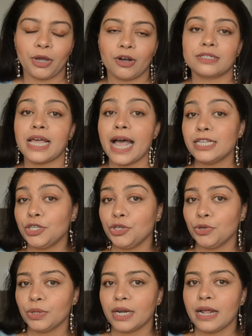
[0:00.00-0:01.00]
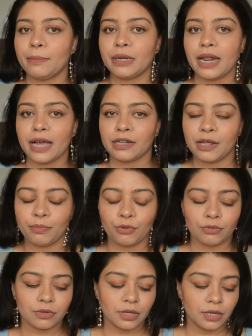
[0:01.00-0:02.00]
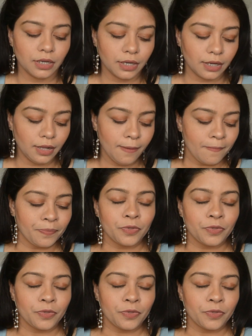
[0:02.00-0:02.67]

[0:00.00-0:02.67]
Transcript: because as you know that I'm an acne prone girl,